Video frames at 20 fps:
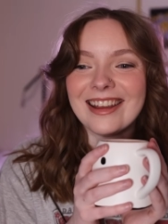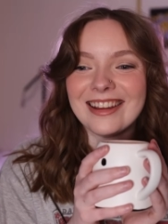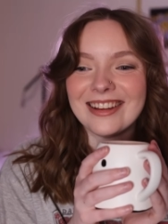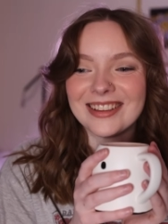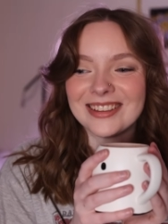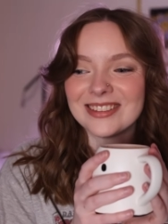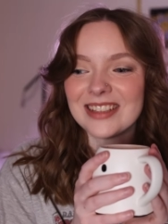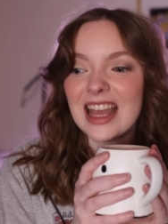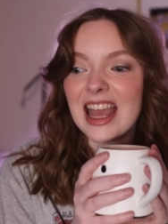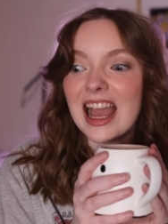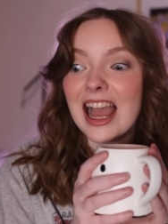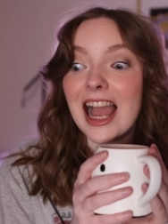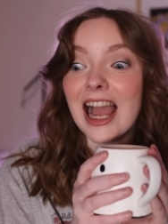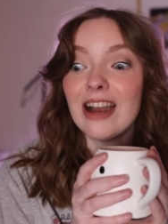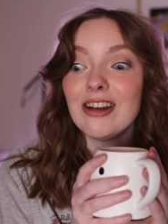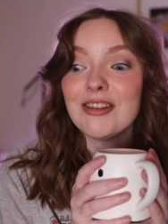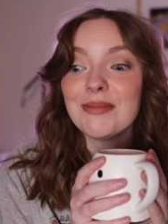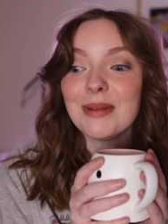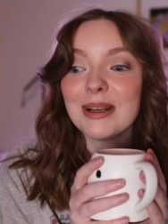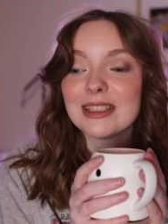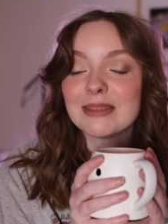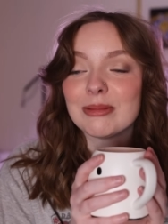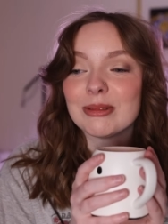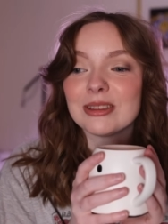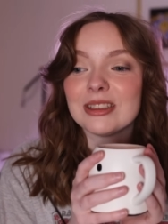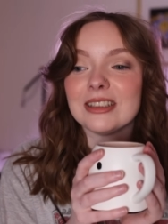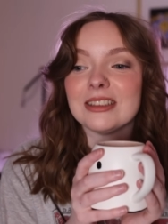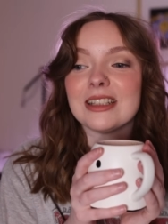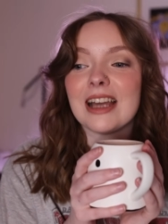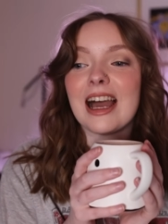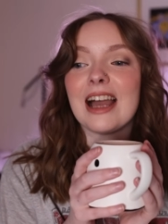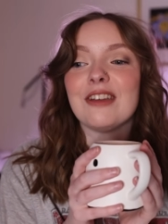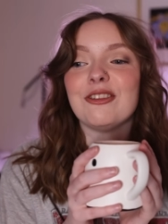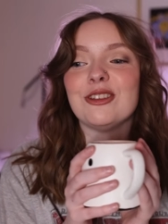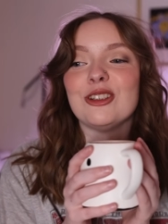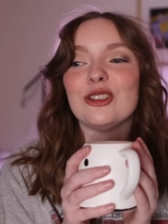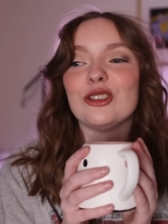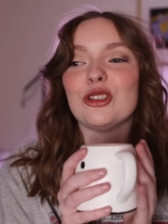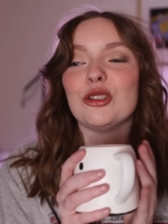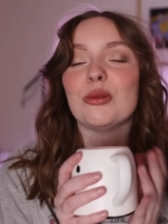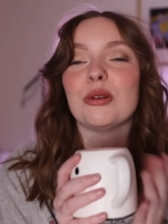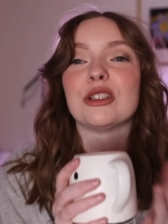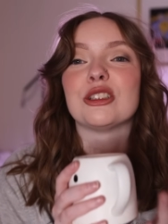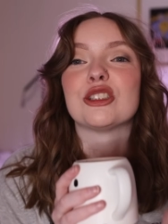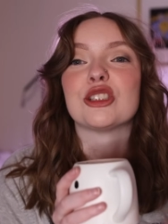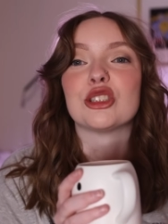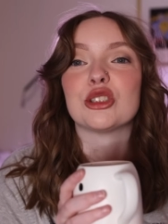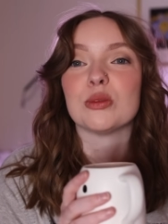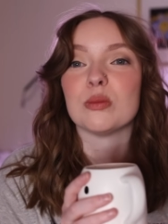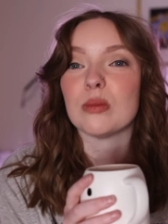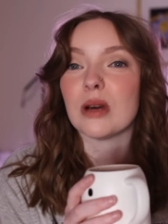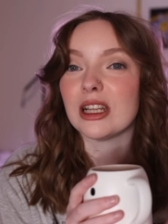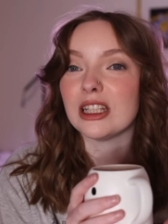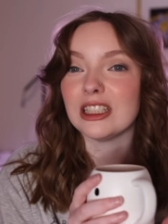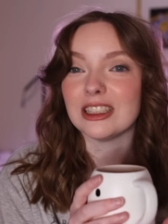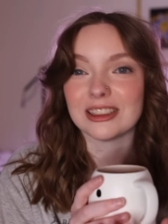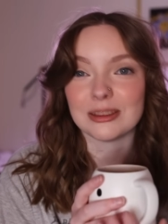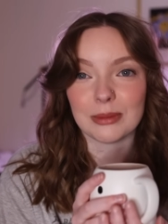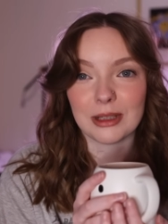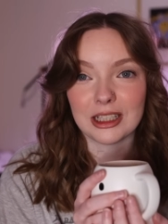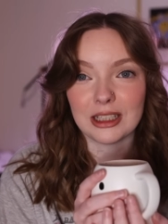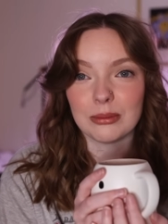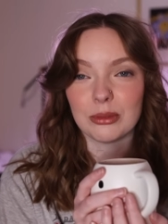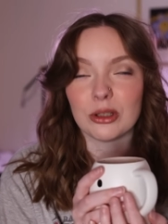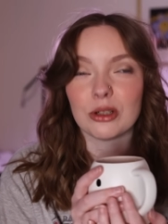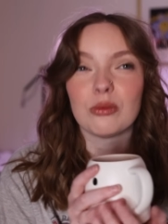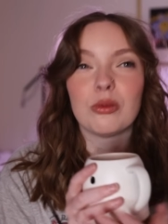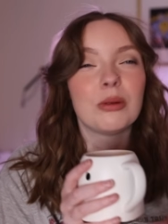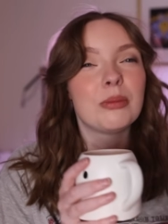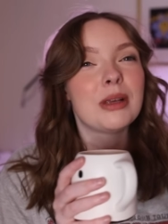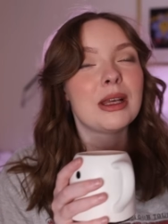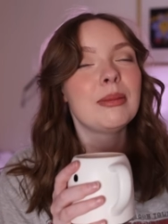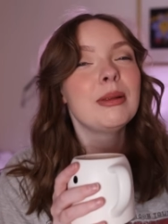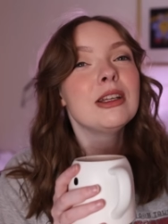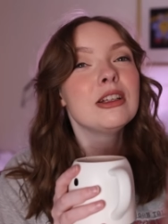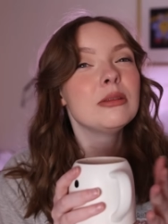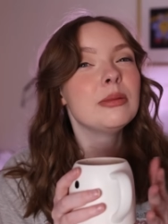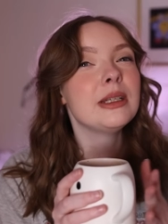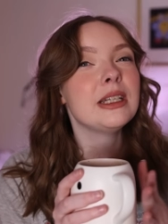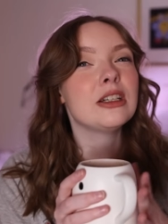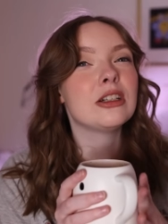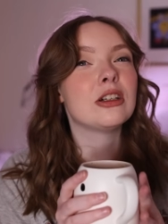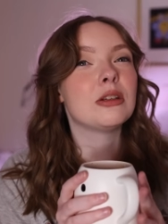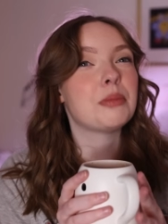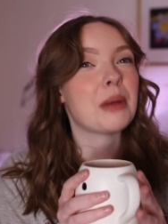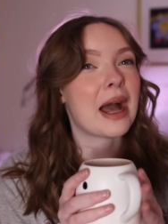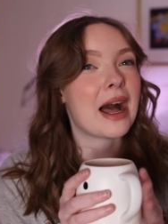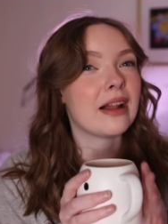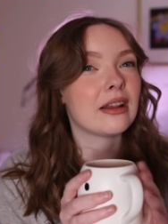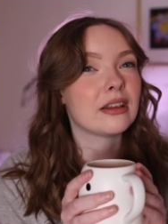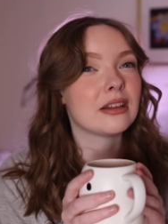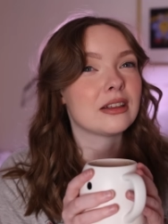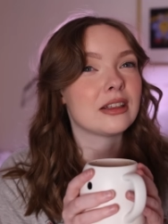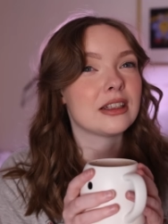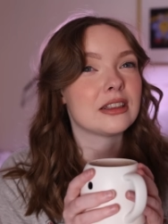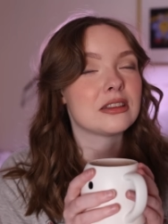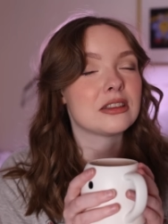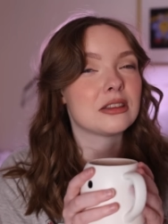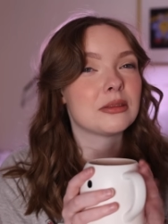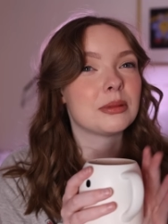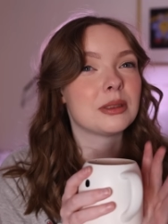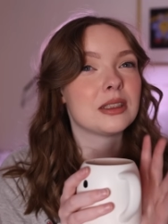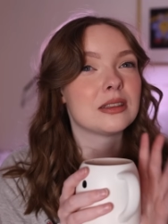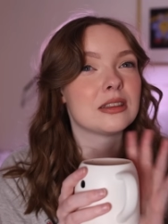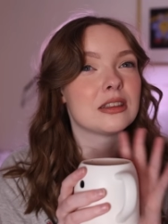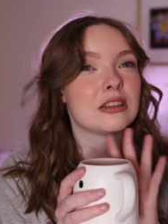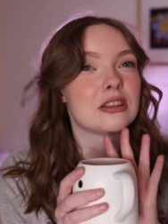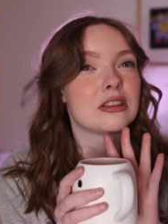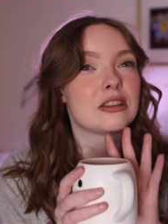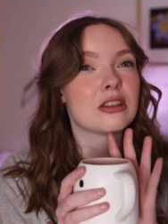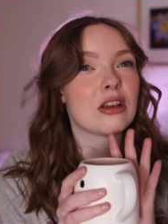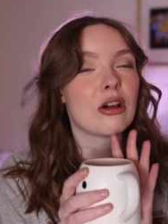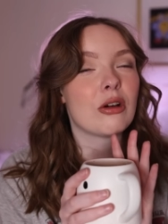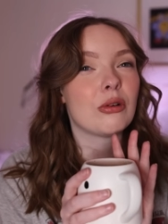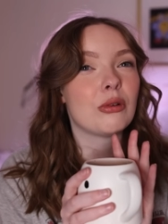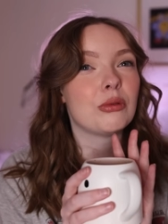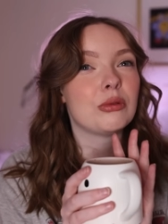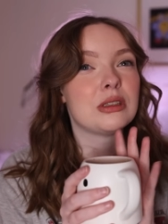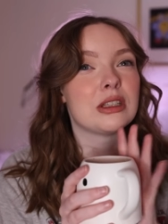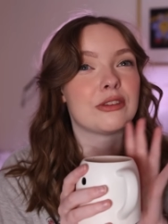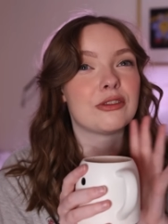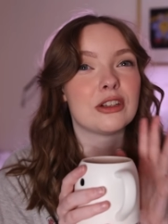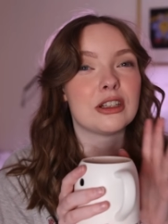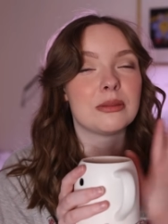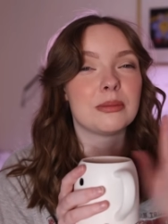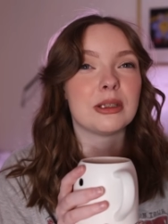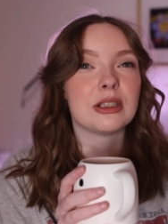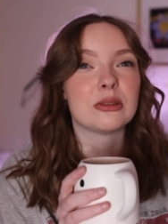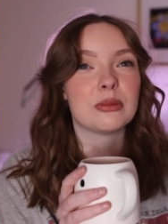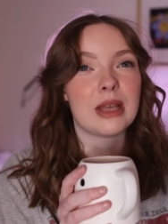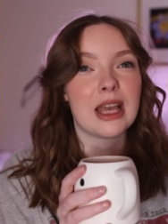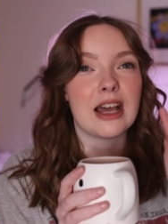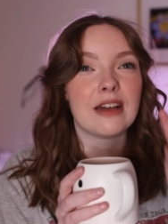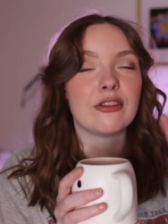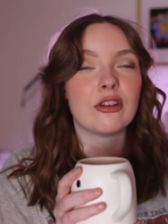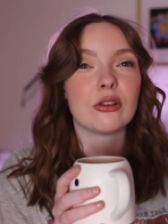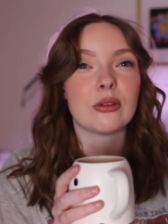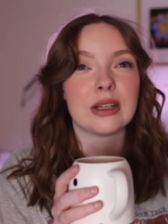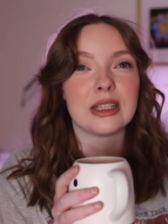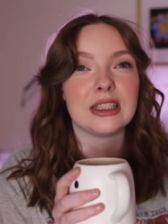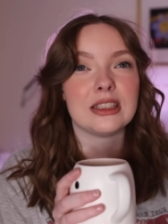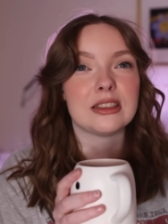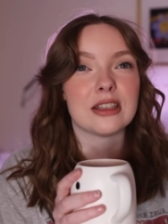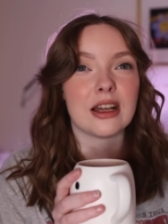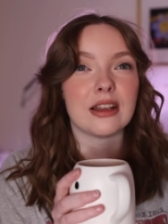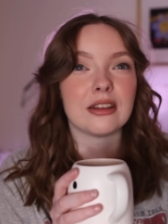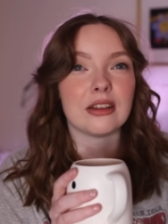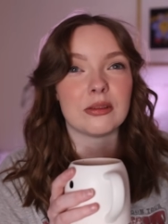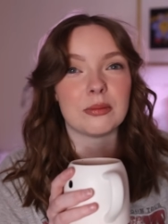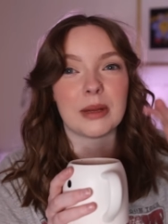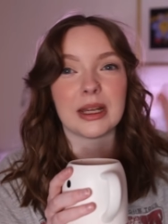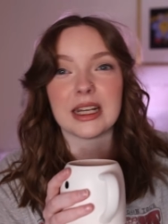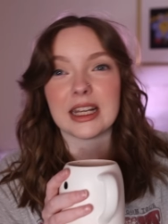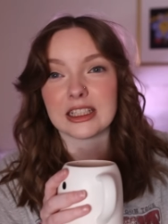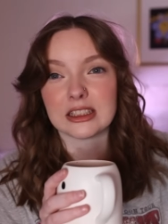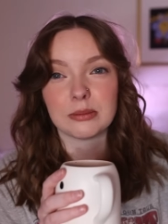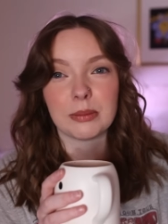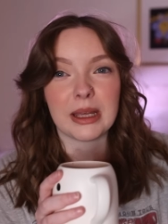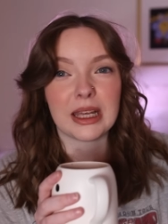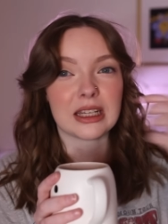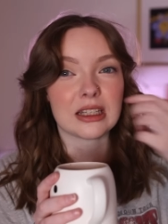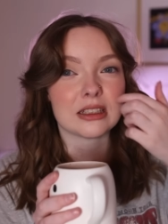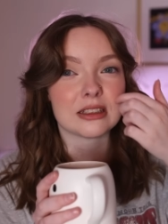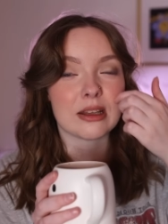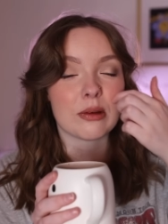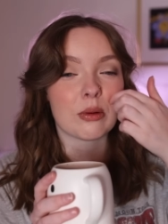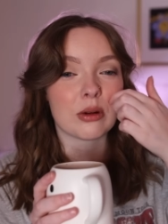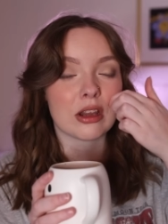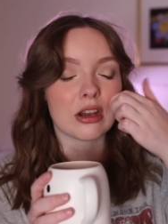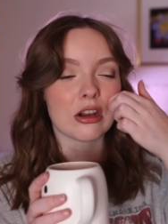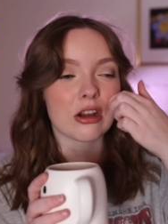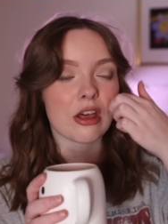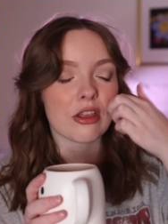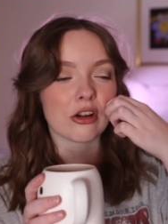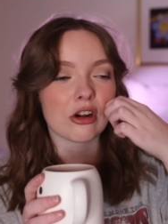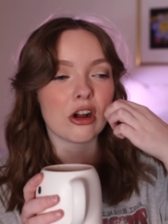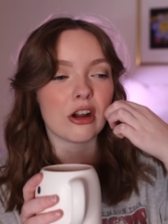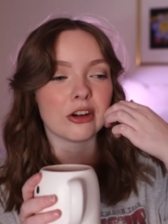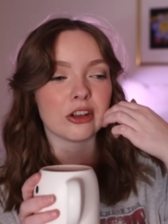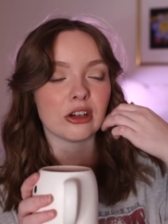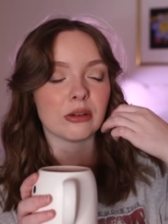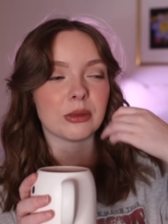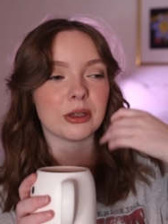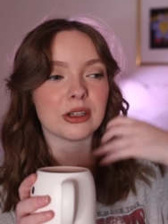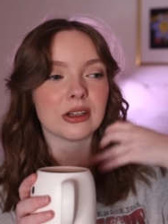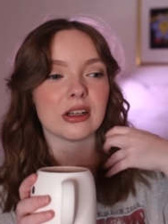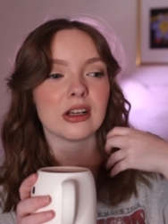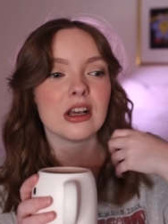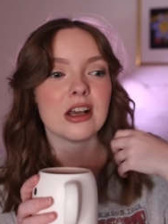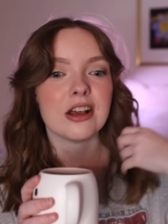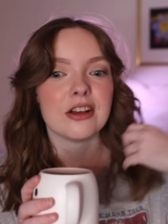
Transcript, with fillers: how am I supposed to dive into a smutty, smutty book? Well, maybe it'll be a good palette cleanser because it's so different because we have already done my next pick because I wanted another audiobook.